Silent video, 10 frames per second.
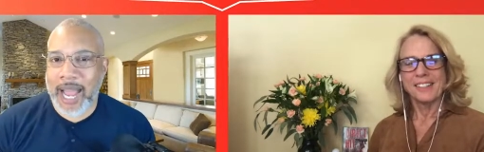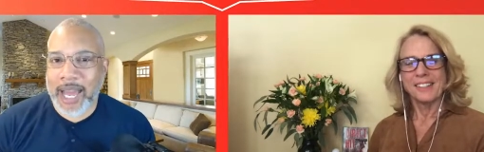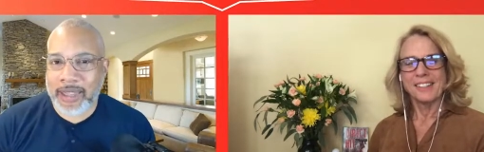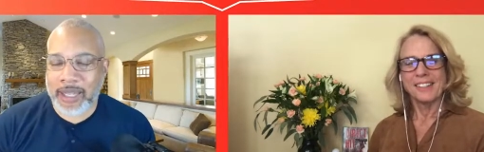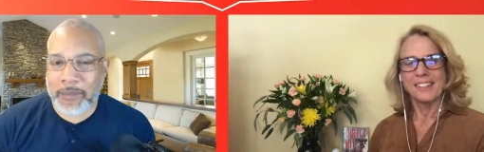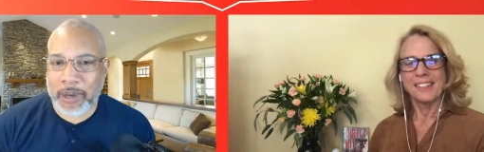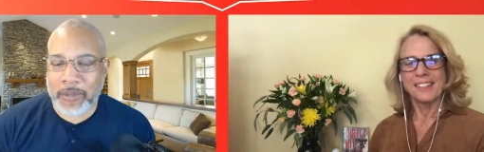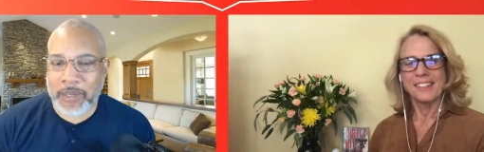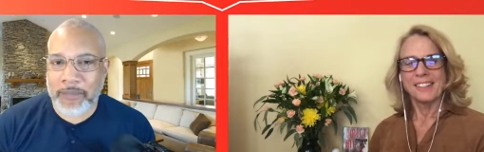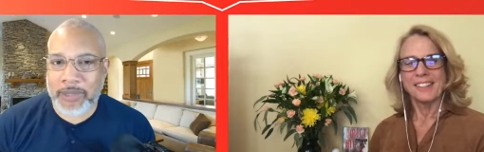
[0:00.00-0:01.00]
Speaker 1: I think about
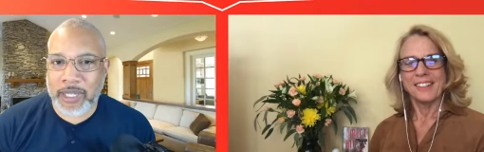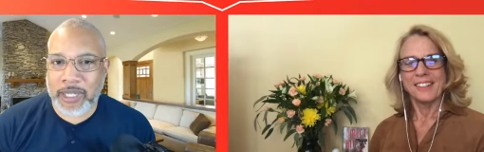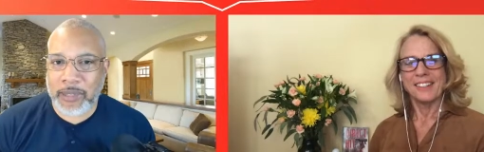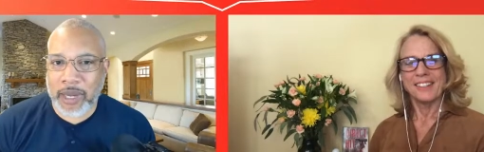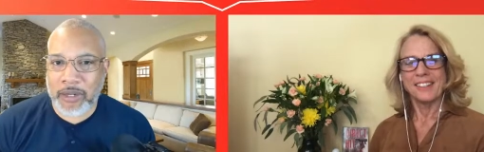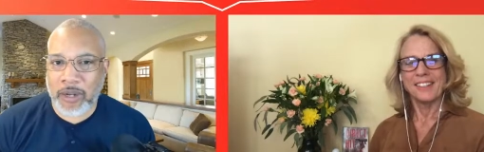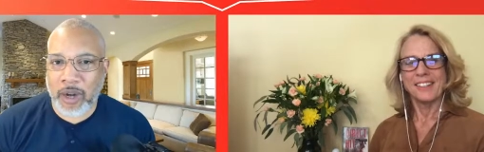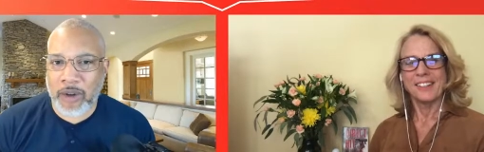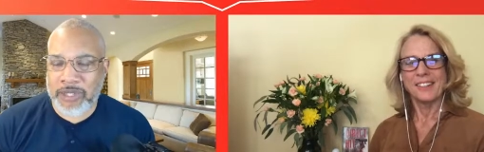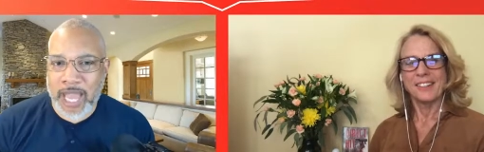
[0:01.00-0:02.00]
when I'm thinking about
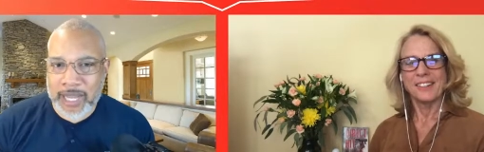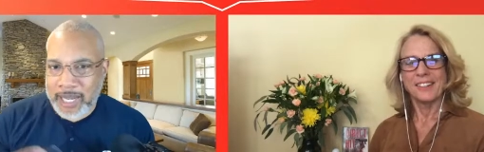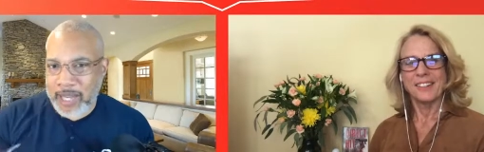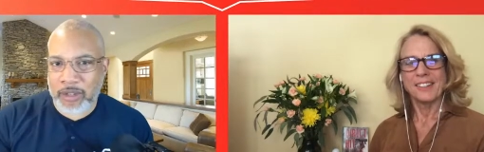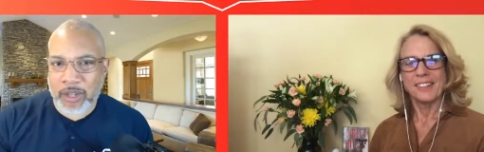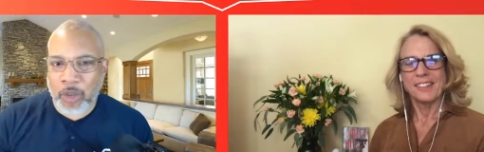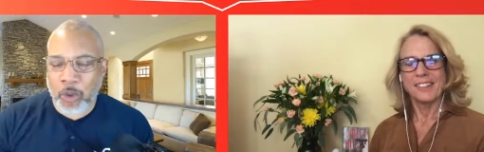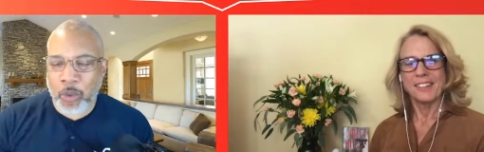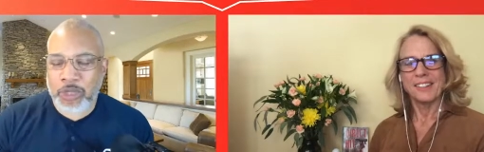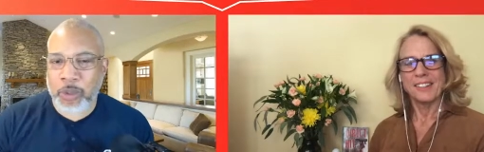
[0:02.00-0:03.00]
golf. Is that kind of
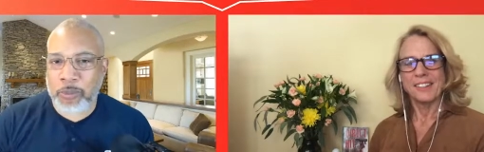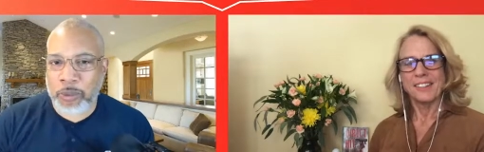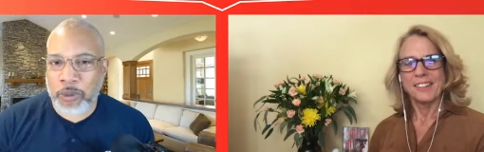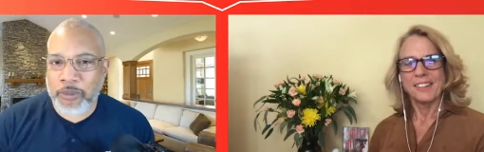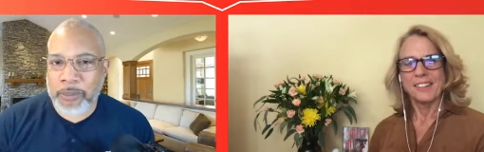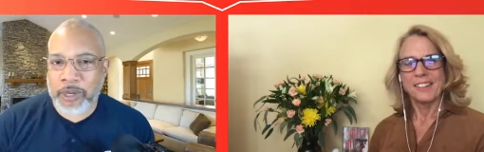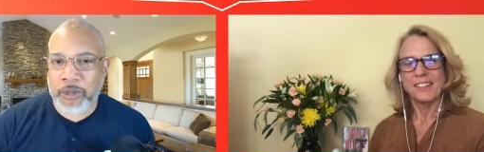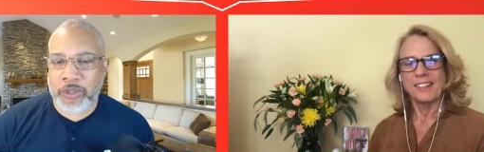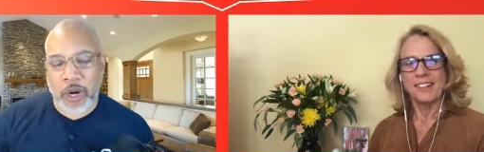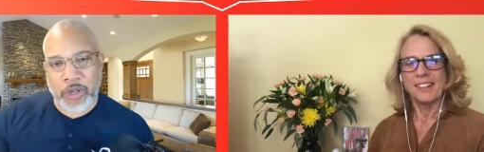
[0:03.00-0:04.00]
what you pull from it, or
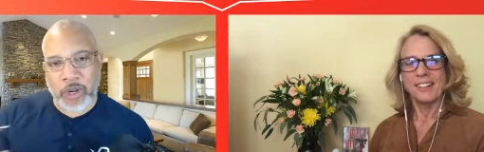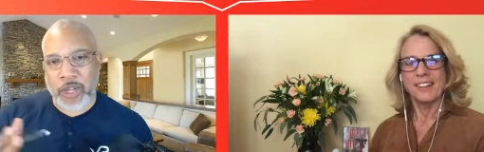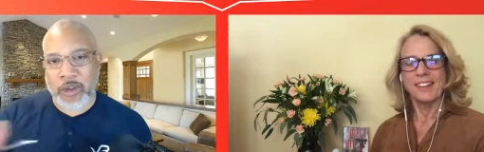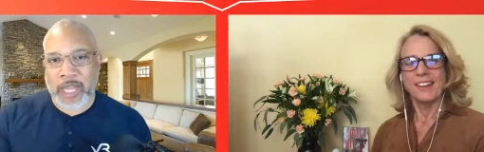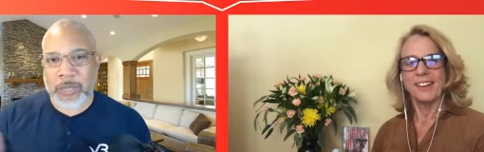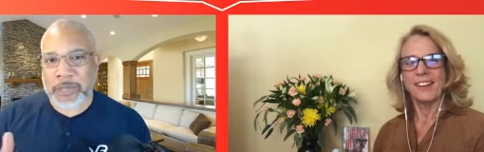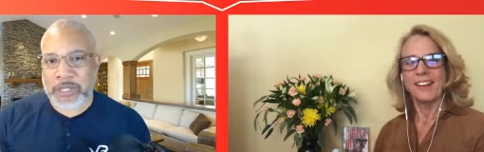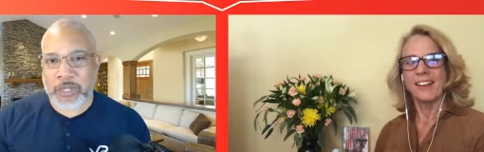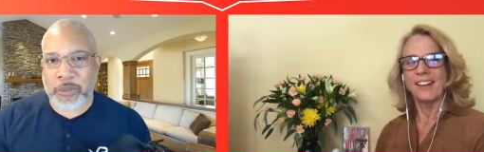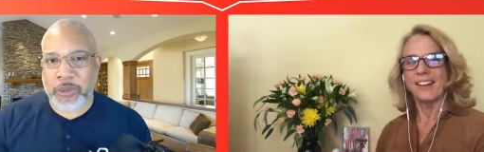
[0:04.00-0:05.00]
is, are there other elements
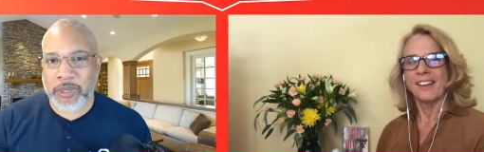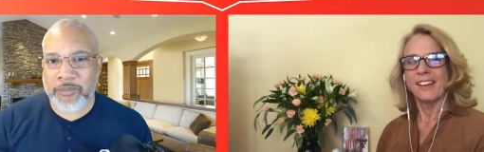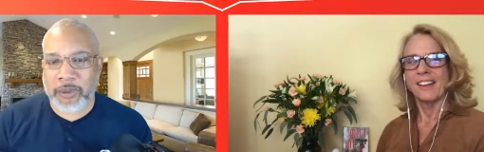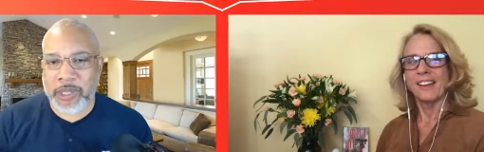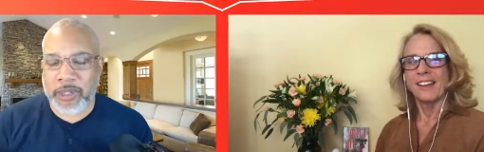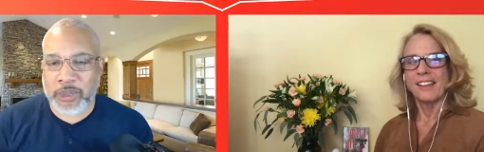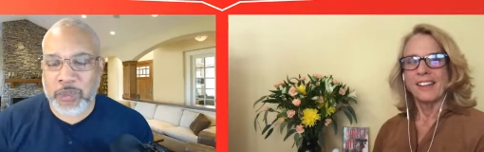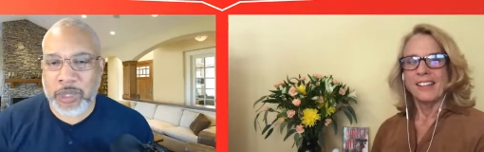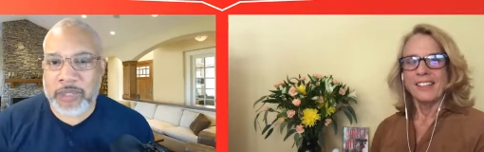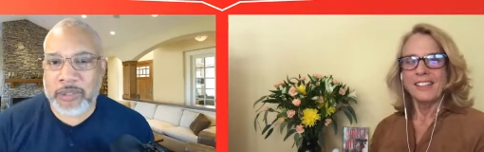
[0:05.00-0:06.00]
that you're pulling from there as
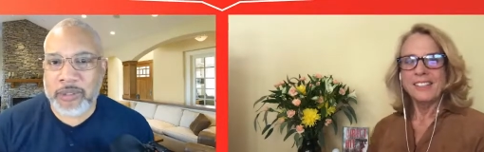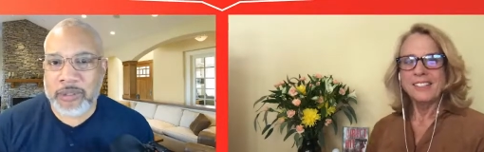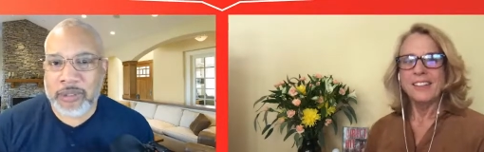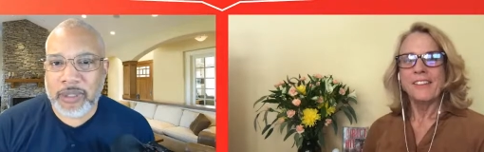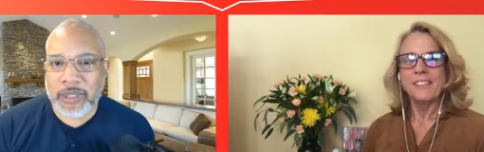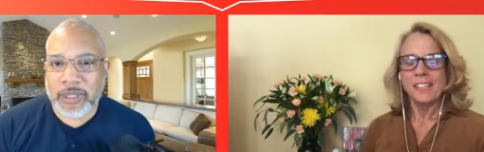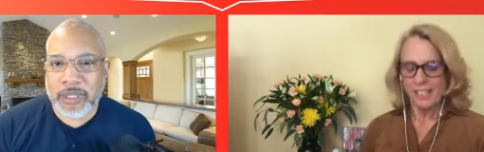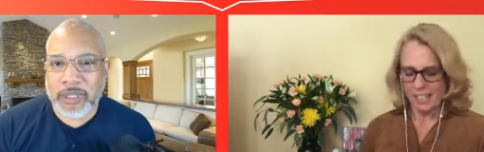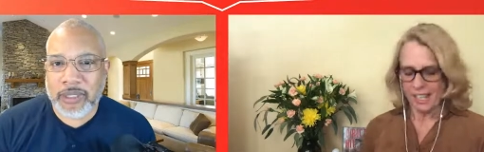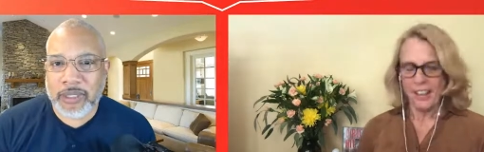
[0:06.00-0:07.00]
well?
Speaker 2: There's
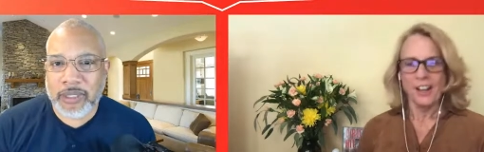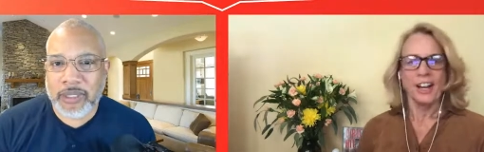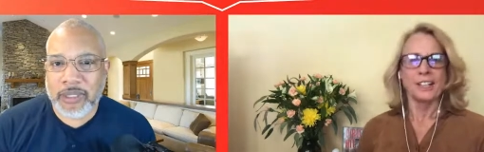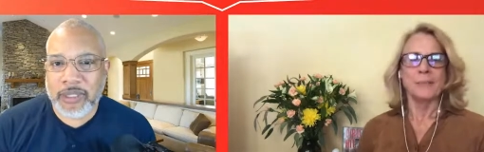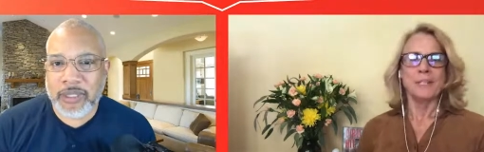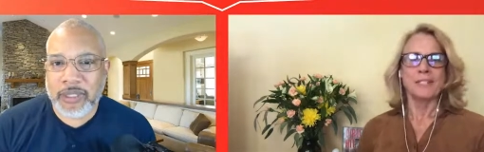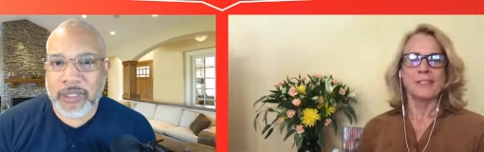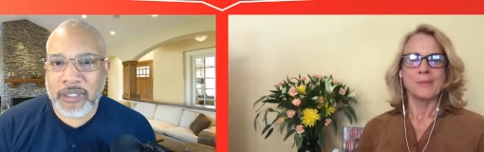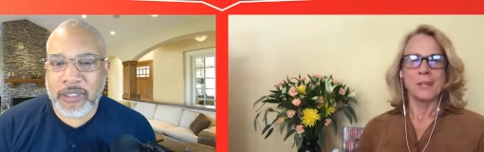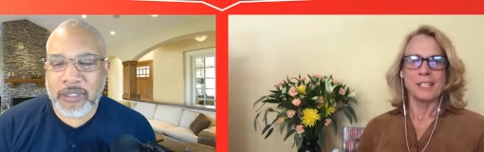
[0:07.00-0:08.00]
definitely other elements,
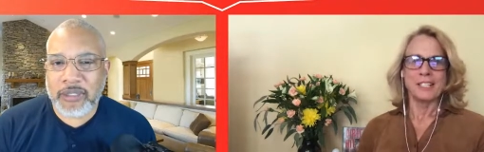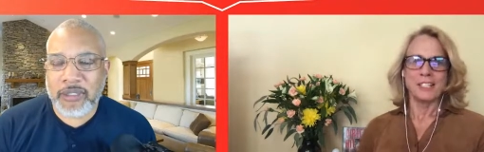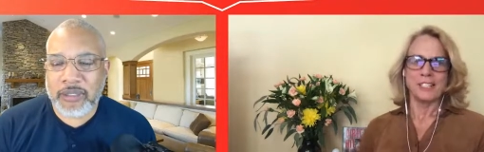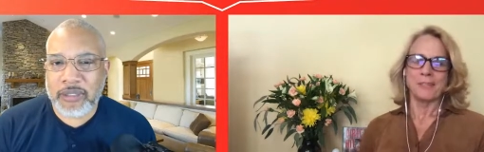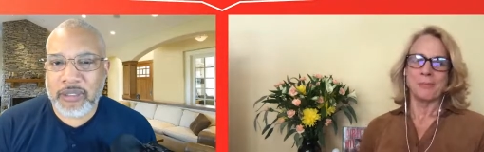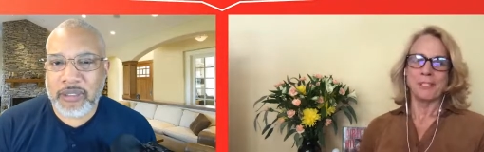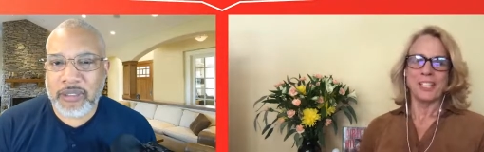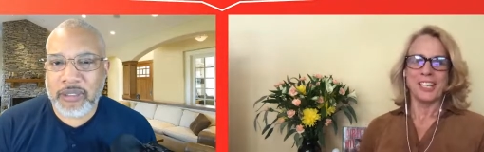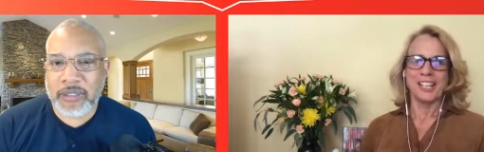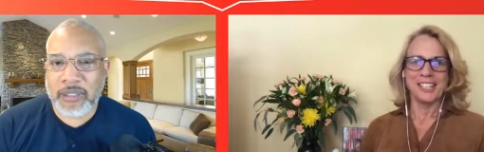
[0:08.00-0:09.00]
and one is just
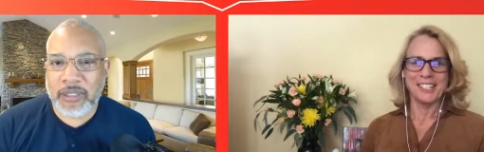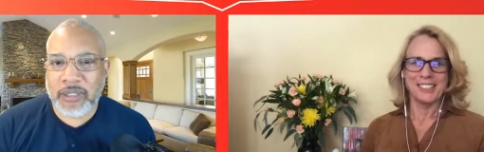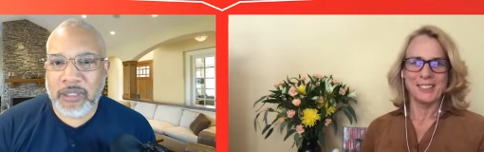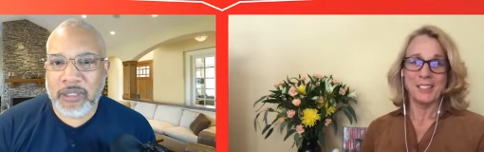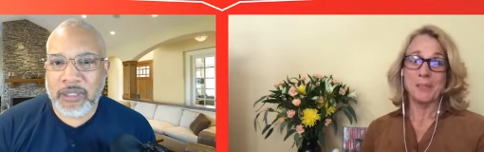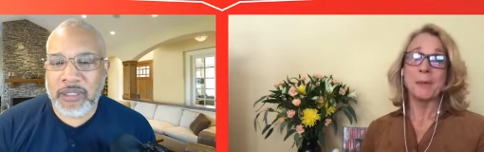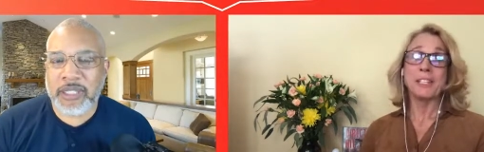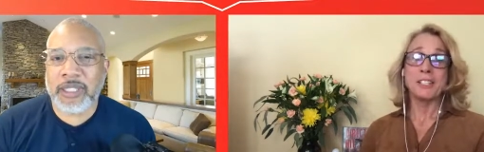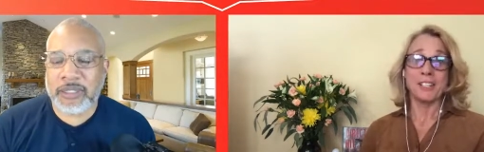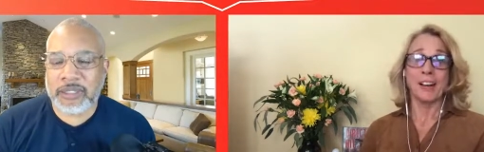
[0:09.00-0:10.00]
appreciation,
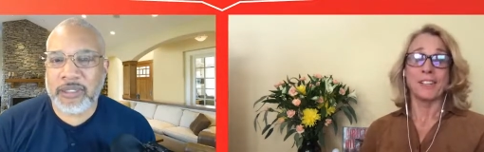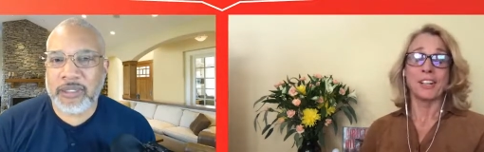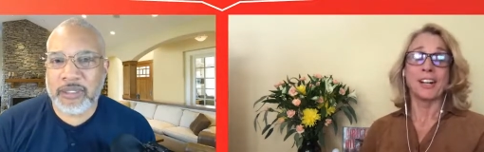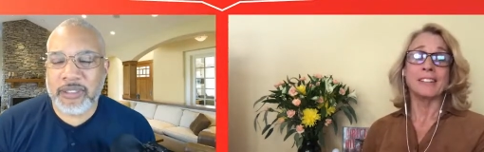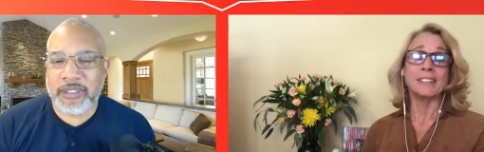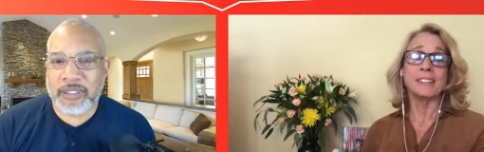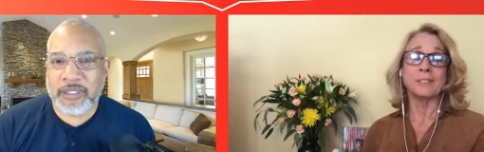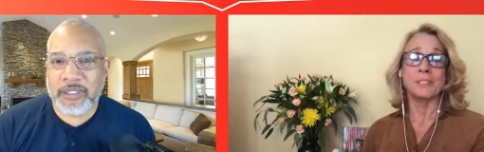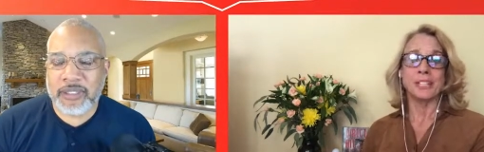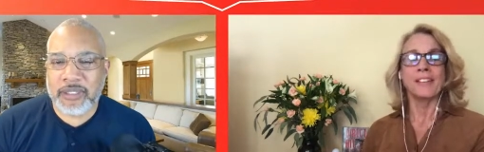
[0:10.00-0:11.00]
especially after I
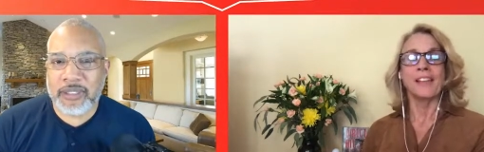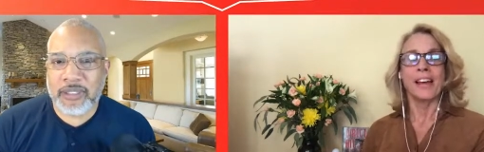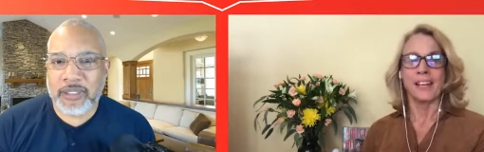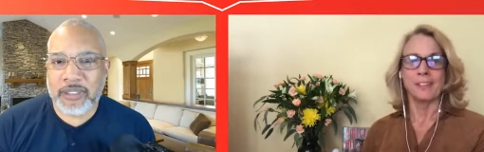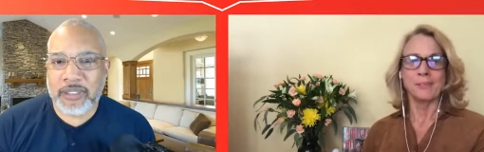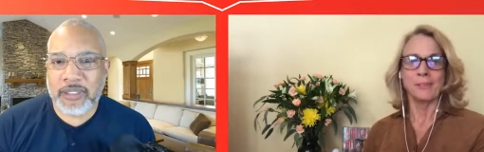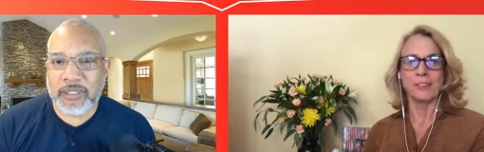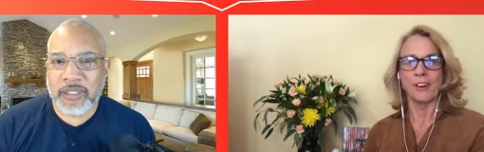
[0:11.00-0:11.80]
was hit in the head with a